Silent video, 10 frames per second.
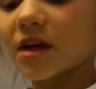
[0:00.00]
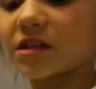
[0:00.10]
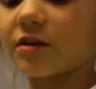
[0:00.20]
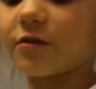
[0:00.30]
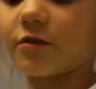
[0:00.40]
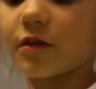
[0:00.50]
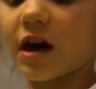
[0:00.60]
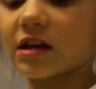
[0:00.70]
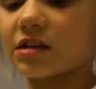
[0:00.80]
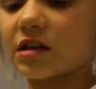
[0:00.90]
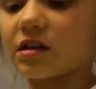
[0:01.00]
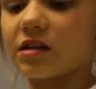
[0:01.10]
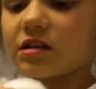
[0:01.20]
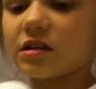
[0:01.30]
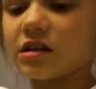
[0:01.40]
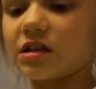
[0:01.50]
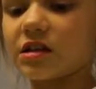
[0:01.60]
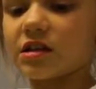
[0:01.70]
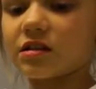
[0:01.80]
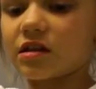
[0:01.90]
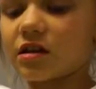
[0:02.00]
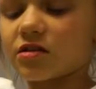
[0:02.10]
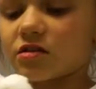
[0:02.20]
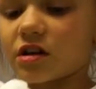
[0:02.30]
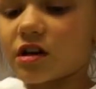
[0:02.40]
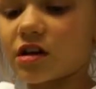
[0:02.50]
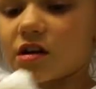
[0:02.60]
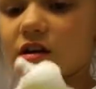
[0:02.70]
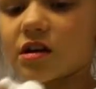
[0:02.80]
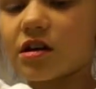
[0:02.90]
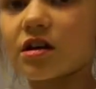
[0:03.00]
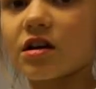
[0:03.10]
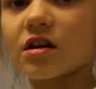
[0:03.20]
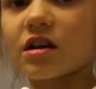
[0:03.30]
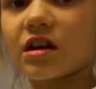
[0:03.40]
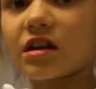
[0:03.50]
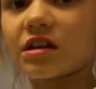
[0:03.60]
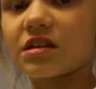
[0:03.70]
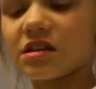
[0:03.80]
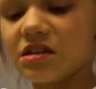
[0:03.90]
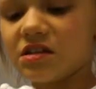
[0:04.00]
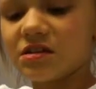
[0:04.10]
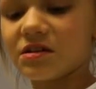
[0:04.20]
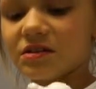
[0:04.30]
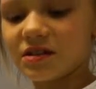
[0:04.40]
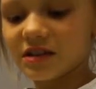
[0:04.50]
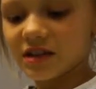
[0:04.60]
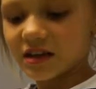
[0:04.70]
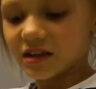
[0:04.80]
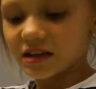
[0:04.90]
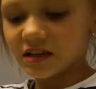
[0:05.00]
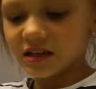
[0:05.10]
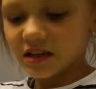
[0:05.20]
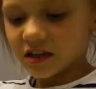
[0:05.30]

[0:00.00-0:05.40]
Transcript: I accidentally deleted it the other day. Like, this is so sticky.